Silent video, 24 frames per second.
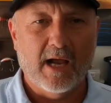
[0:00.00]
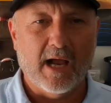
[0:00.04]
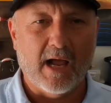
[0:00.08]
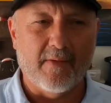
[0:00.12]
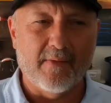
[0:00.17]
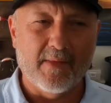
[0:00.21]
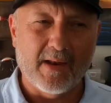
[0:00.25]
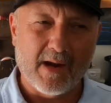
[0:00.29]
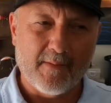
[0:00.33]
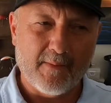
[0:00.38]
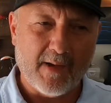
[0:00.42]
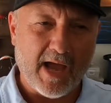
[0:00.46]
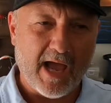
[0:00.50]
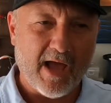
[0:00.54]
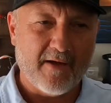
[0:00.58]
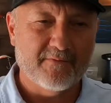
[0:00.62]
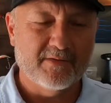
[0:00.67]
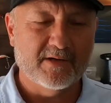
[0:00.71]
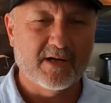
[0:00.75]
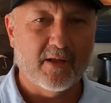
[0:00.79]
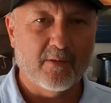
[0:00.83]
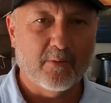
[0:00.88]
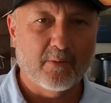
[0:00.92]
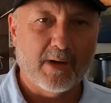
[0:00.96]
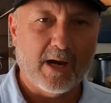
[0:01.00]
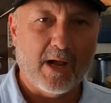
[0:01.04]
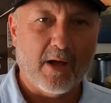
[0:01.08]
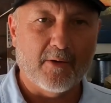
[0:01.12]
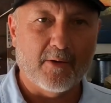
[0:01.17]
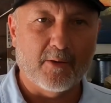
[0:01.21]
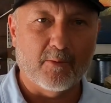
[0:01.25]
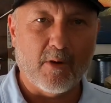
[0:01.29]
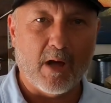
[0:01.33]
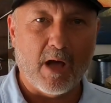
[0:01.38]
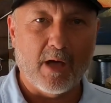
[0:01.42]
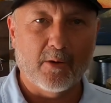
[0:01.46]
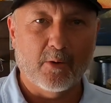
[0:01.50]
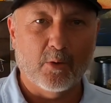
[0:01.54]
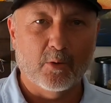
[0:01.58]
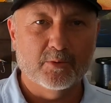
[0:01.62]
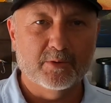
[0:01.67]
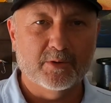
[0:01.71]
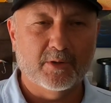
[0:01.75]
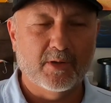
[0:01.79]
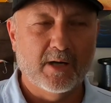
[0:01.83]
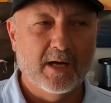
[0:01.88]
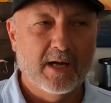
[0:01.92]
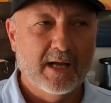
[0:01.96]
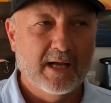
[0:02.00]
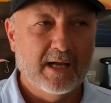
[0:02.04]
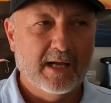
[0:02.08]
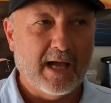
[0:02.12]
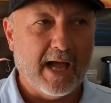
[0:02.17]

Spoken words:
And then I might have another one out in a rod holder.